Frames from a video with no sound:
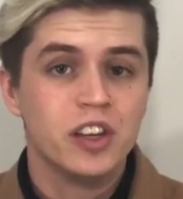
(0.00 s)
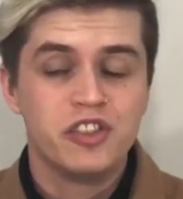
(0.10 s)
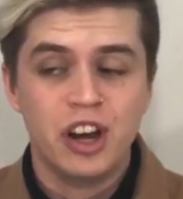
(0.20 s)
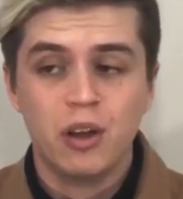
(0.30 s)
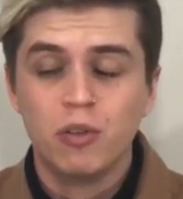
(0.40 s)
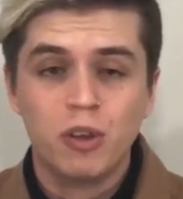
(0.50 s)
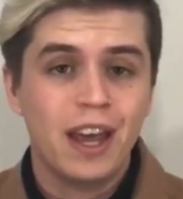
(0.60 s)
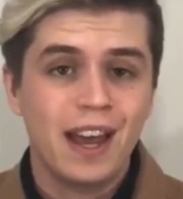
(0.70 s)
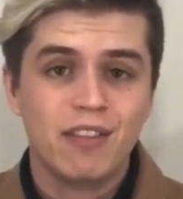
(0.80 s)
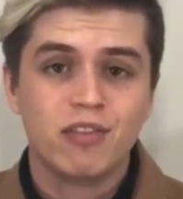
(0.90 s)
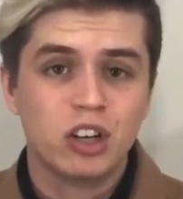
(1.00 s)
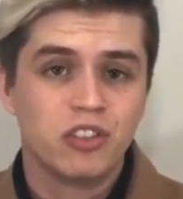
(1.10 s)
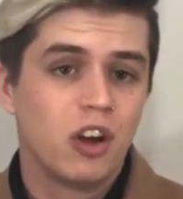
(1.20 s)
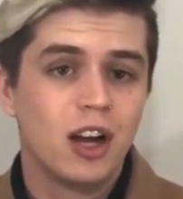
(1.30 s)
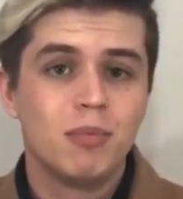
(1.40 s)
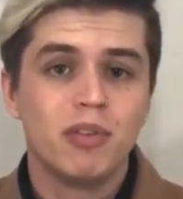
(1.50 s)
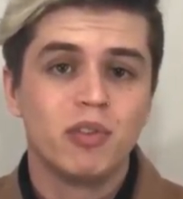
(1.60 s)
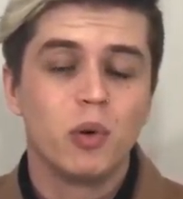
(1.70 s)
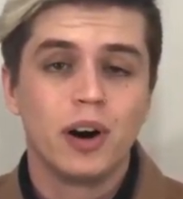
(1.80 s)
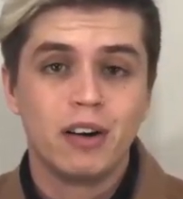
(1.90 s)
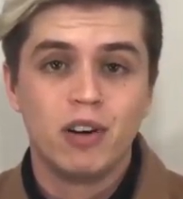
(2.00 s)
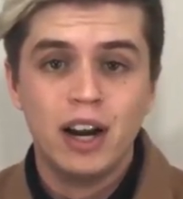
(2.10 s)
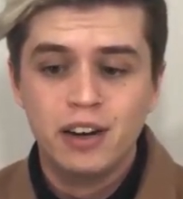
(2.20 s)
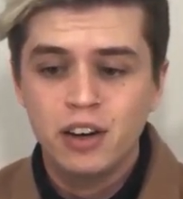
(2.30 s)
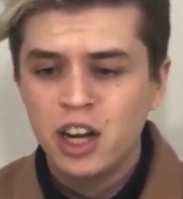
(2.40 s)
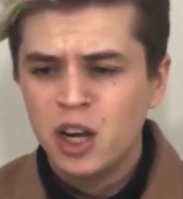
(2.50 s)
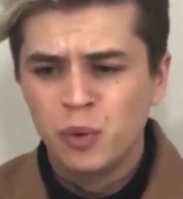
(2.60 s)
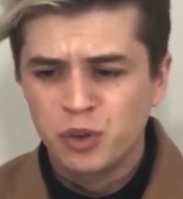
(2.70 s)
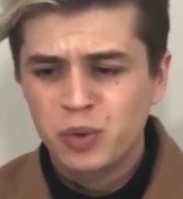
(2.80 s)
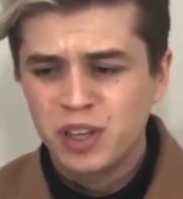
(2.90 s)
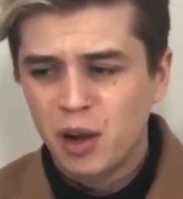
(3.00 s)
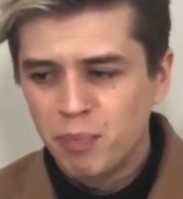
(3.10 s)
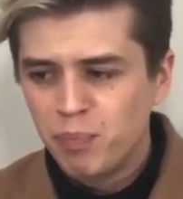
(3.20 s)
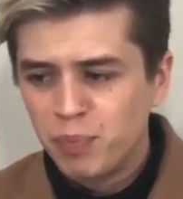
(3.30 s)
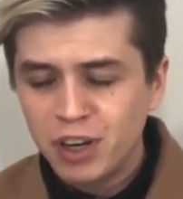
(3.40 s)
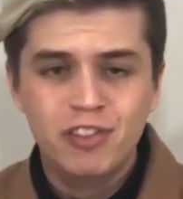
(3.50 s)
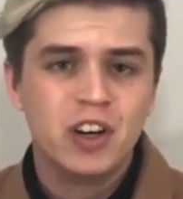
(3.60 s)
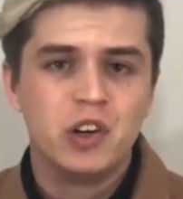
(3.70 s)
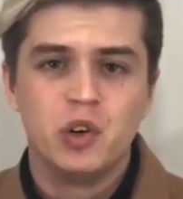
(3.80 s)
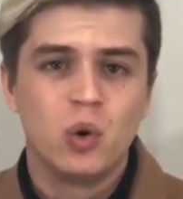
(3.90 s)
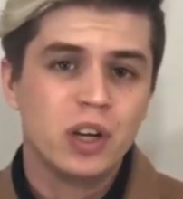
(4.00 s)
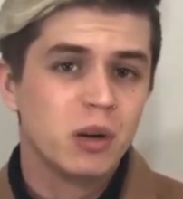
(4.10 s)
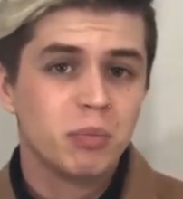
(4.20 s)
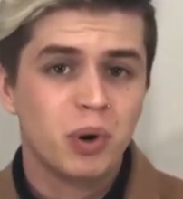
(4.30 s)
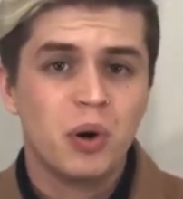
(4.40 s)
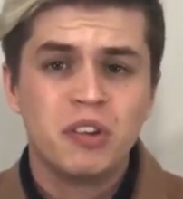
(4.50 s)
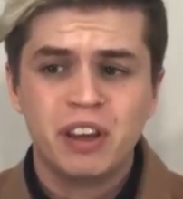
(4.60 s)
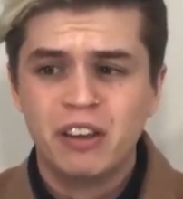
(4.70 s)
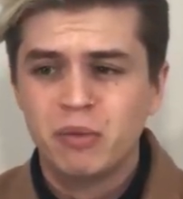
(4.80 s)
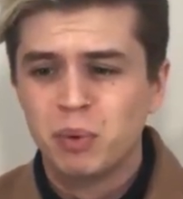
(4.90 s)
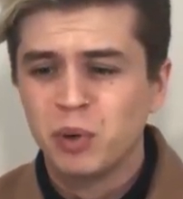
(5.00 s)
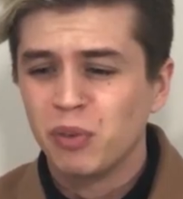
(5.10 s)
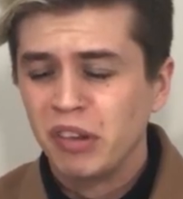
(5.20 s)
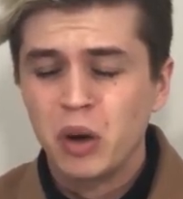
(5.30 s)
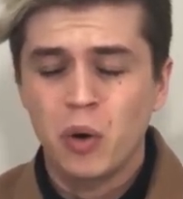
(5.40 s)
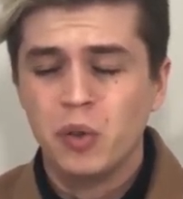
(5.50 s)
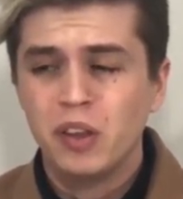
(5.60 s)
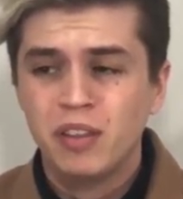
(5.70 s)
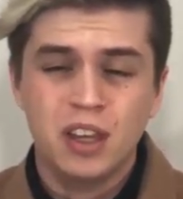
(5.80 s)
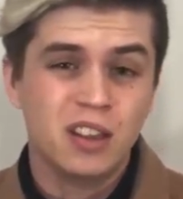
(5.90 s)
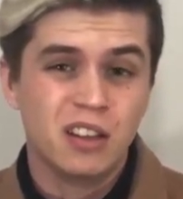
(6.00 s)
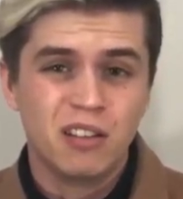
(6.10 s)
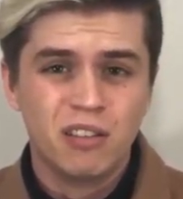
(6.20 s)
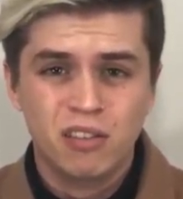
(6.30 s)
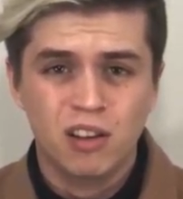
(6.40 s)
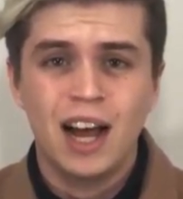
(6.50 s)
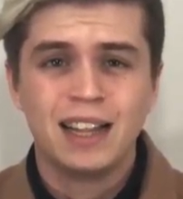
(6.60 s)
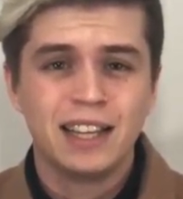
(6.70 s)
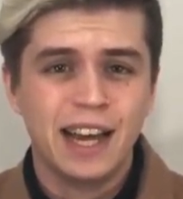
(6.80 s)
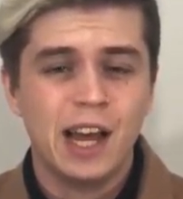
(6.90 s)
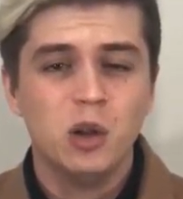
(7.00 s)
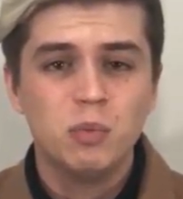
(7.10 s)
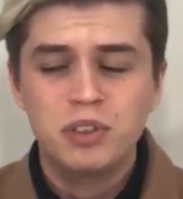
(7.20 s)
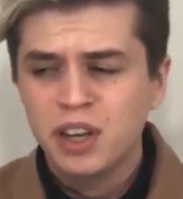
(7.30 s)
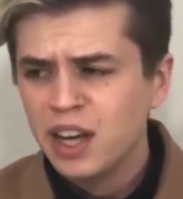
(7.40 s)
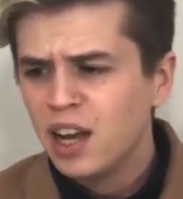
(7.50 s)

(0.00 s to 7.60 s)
the gels every time before I ran, which was a bit of an annoying process, but it was the only thing that slightly helped.